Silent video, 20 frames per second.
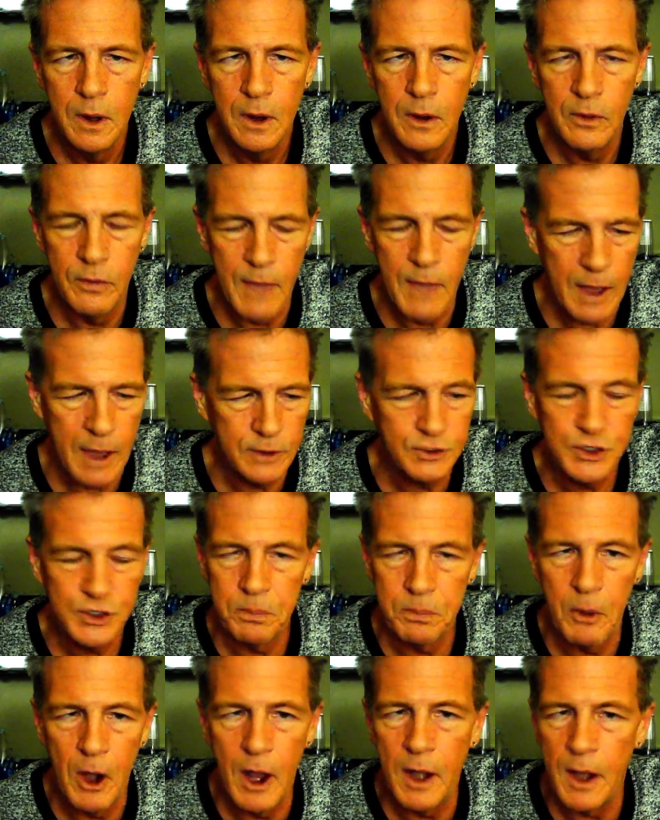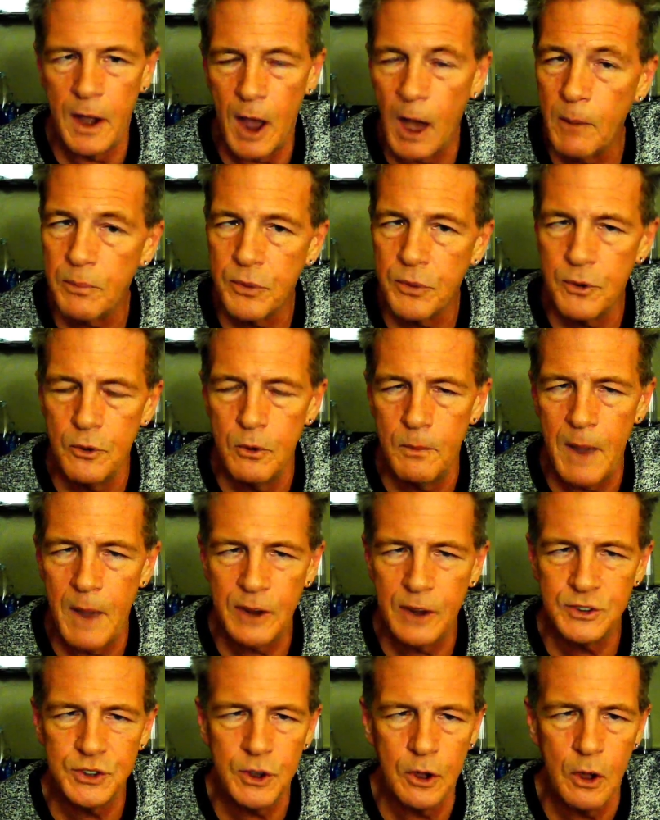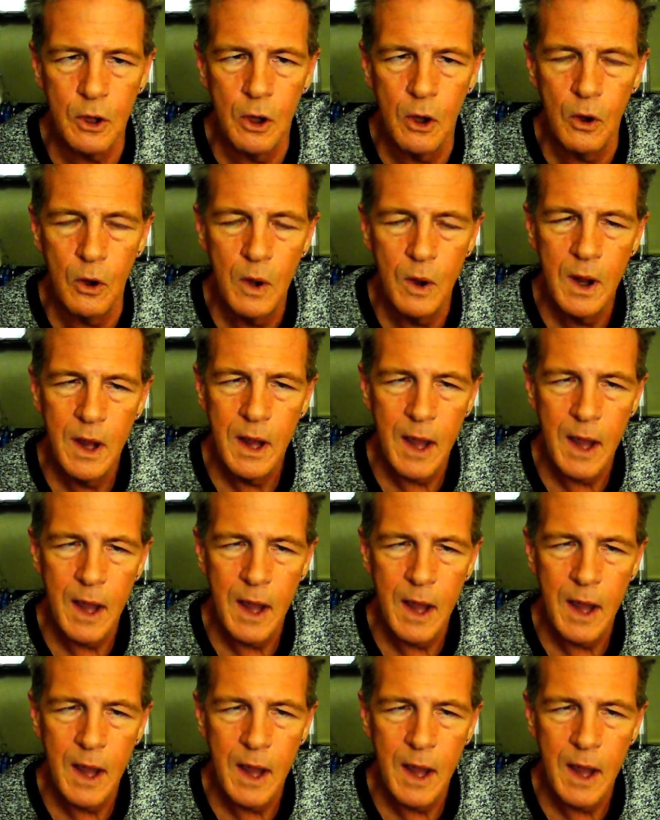that spread up through Mexico